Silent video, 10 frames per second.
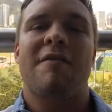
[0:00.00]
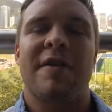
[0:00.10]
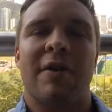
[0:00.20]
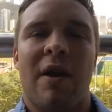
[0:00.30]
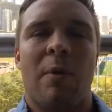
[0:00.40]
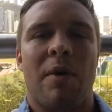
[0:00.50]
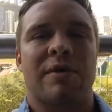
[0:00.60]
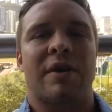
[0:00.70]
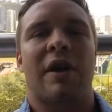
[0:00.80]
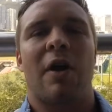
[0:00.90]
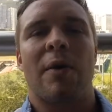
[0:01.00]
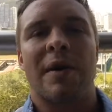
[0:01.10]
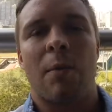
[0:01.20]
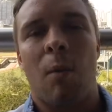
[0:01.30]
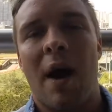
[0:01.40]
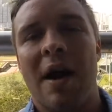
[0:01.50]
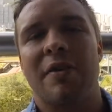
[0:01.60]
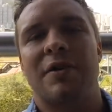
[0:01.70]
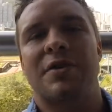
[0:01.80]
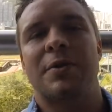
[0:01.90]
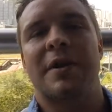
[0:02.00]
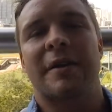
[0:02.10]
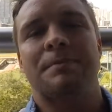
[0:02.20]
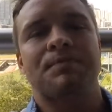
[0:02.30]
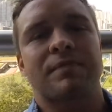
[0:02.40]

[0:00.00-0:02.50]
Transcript: figure out where they're going, why they're doing it,